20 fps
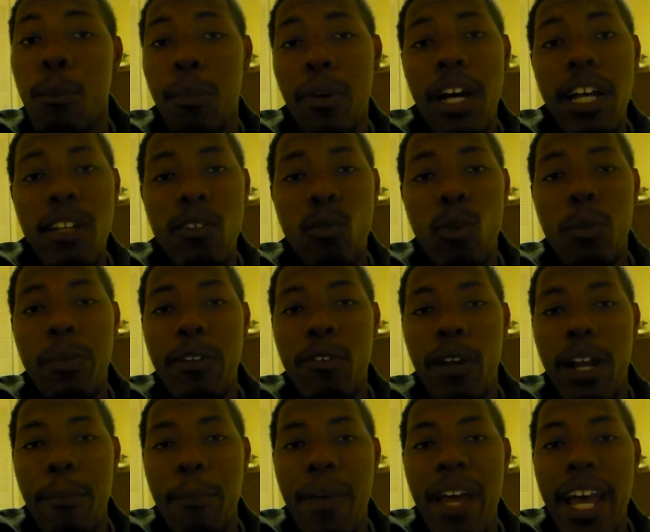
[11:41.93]
but we'll be
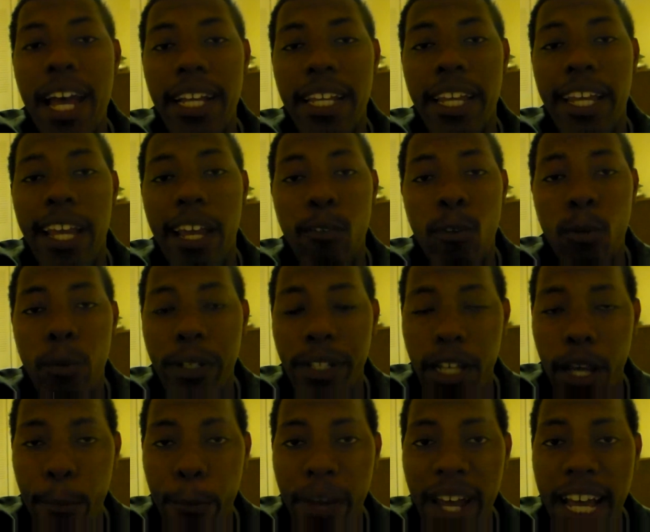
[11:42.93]
right back, and when we
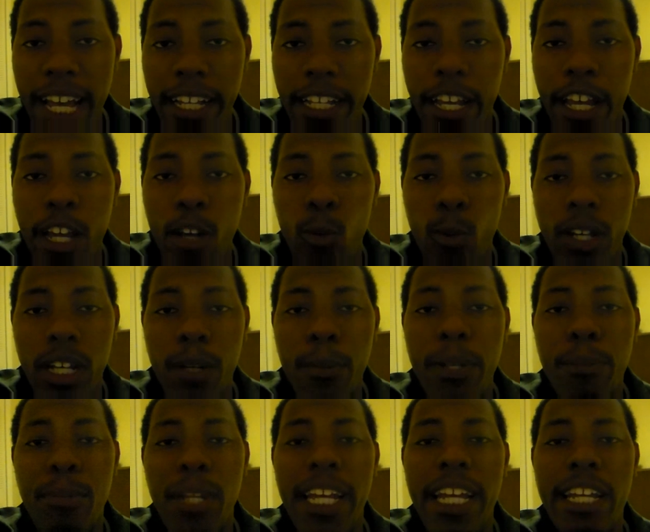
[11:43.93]
come back, we're going to
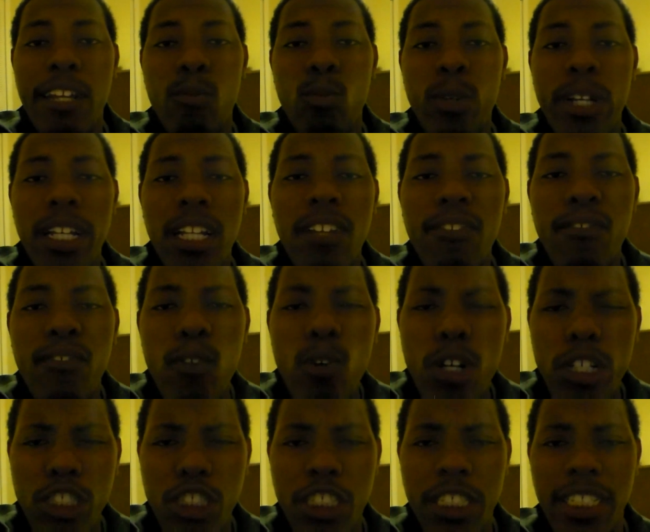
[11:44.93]
be playing Wheel of
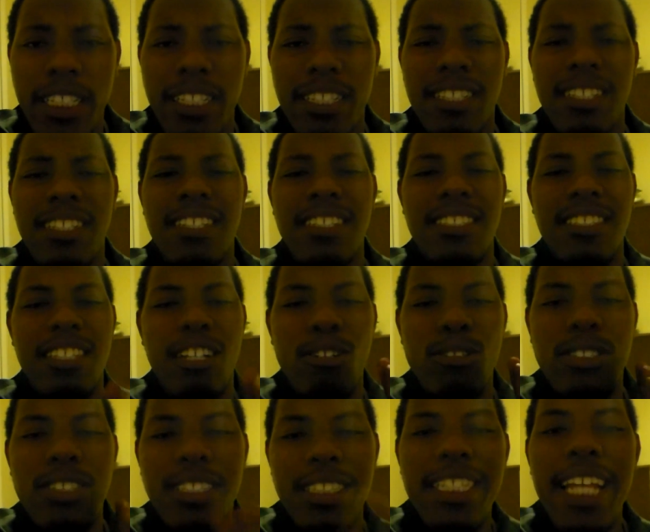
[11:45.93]
Fortune. So
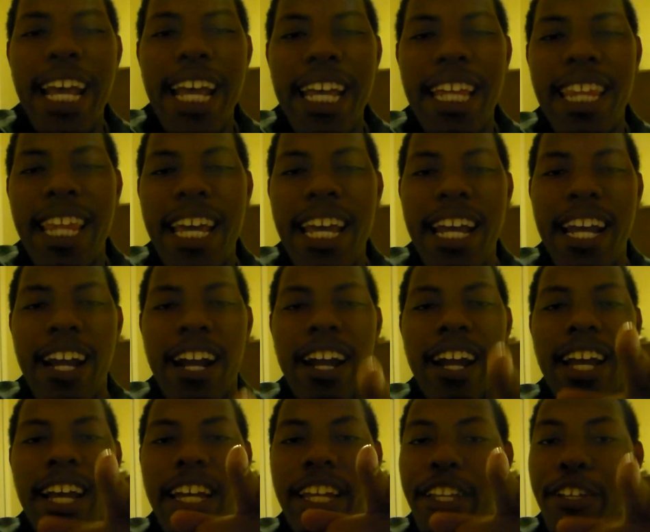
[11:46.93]
stay
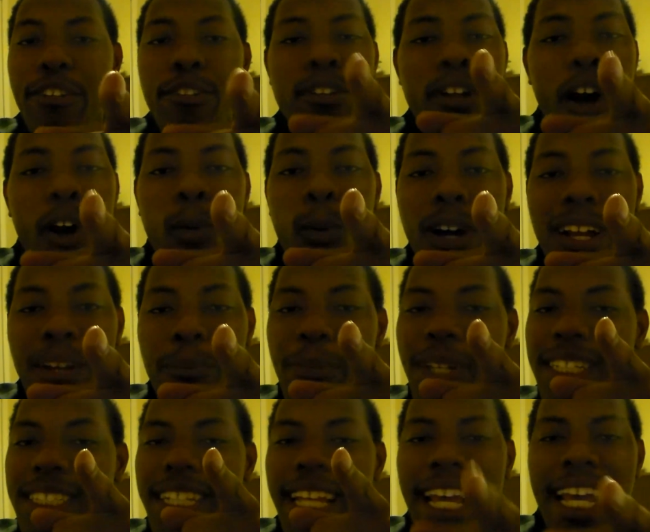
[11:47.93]
there. You don't want to
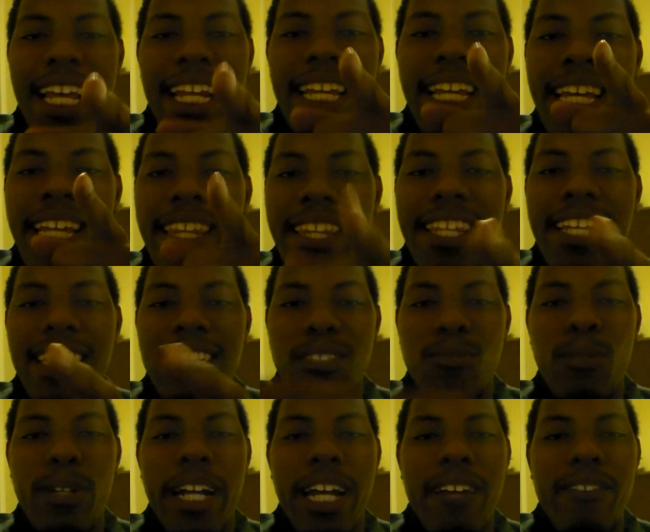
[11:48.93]
miss any of
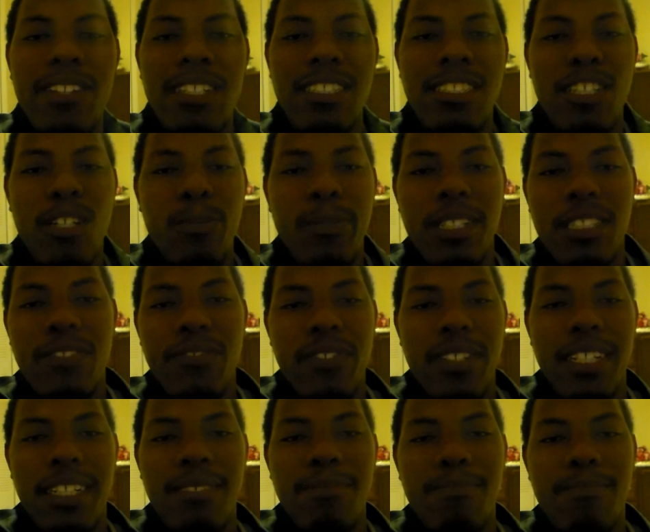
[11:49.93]
this. We're having so much
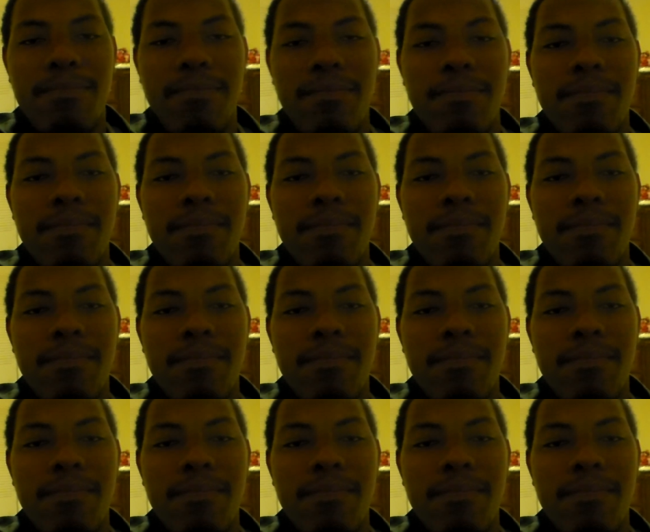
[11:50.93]
fun.